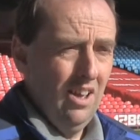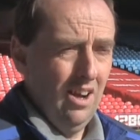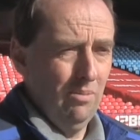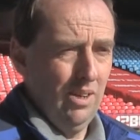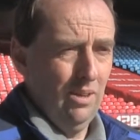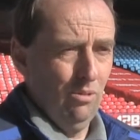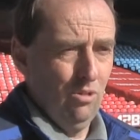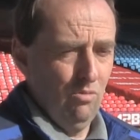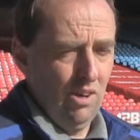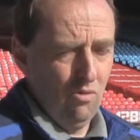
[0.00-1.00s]
I've been able
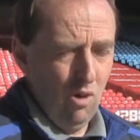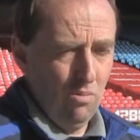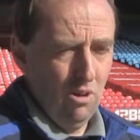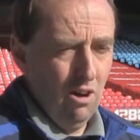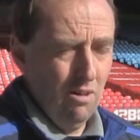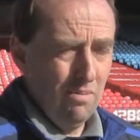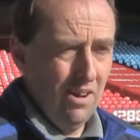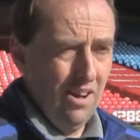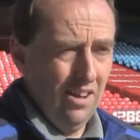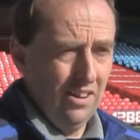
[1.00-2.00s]
to ring Robert up,
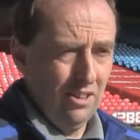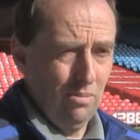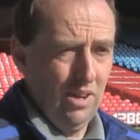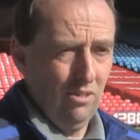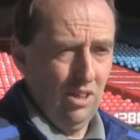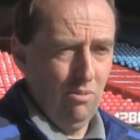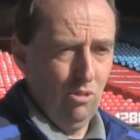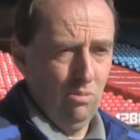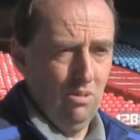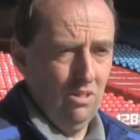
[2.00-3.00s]
and he's been able to give me
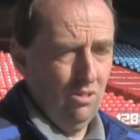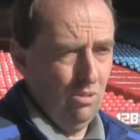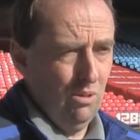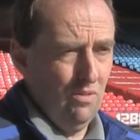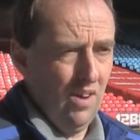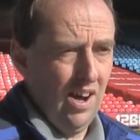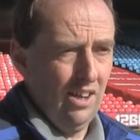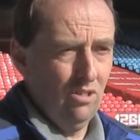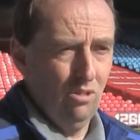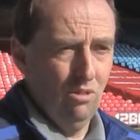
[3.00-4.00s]
some
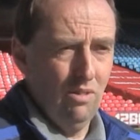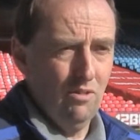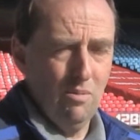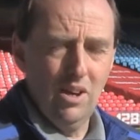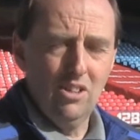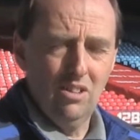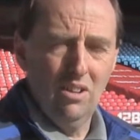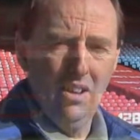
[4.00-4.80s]
advice or information